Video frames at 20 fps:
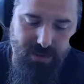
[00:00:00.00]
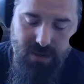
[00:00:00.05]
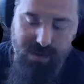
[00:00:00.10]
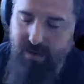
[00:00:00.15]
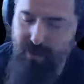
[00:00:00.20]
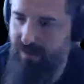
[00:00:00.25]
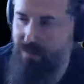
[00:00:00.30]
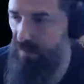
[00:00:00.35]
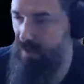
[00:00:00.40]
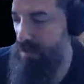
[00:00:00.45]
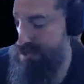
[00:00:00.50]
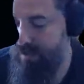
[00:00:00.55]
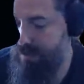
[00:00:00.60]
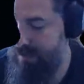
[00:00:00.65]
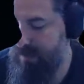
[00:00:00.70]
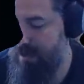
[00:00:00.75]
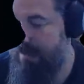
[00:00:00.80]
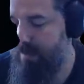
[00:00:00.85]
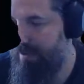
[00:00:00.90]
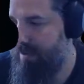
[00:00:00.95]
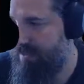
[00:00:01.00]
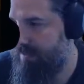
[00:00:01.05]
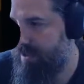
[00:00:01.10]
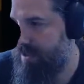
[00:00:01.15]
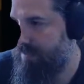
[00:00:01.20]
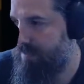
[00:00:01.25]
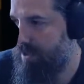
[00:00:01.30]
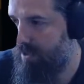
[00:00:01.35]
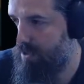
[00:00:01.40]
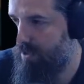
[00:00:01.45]
There's a fair amount of devs
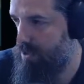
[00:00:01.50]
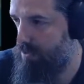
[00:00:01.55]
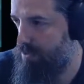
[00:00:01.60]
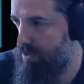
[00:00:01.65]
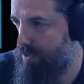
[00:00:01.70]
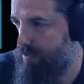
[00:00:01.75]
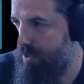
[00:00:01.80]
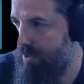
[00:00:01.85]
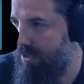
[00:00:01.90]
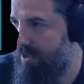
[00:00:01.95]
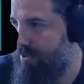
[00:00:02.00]
using Windows,